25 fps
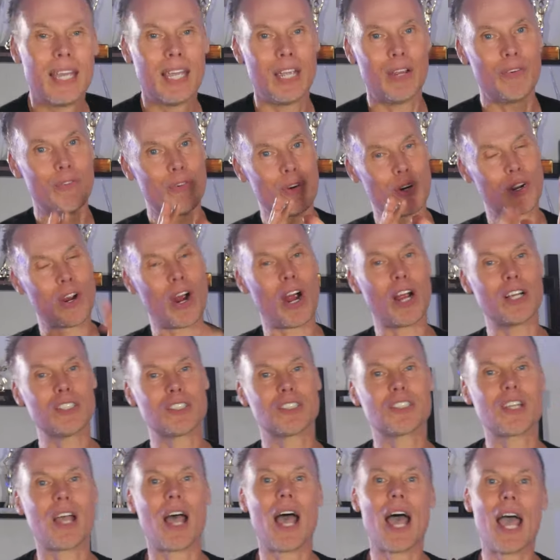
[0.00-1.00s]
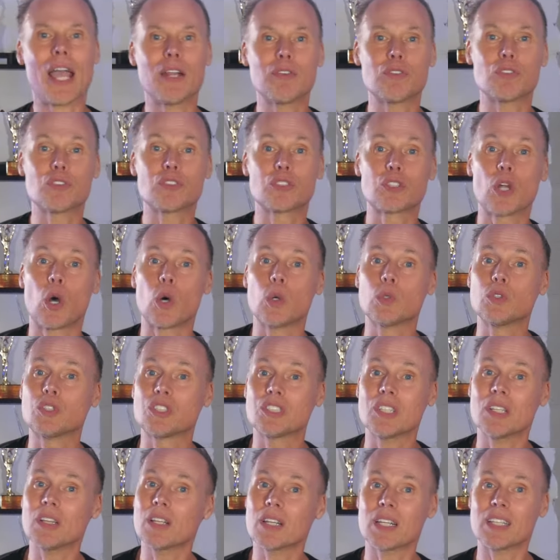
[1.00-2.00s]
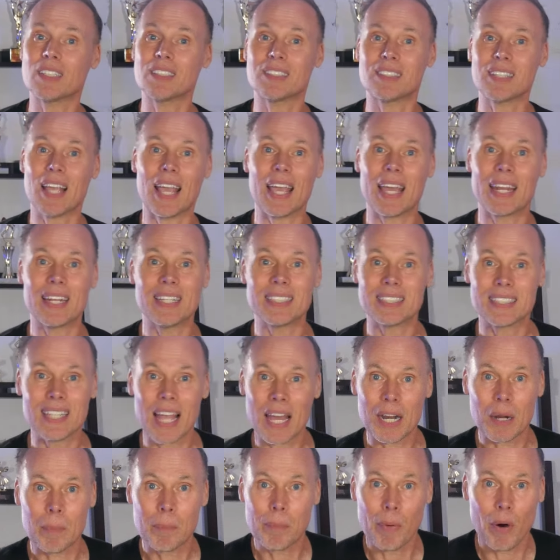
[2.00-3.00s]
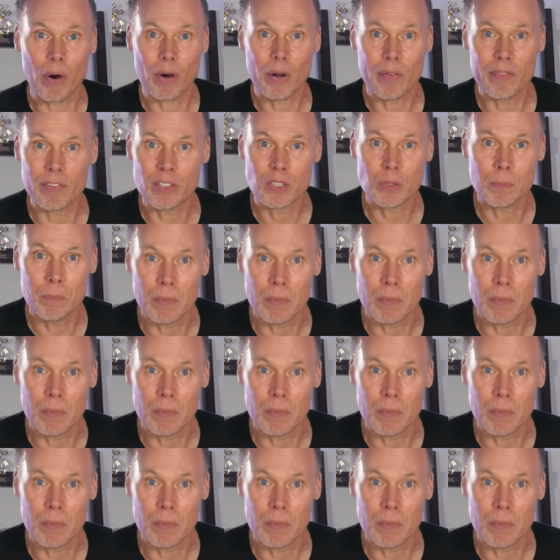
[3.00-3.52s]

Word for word: In regards to Hydrostone, silica sand is not a part of its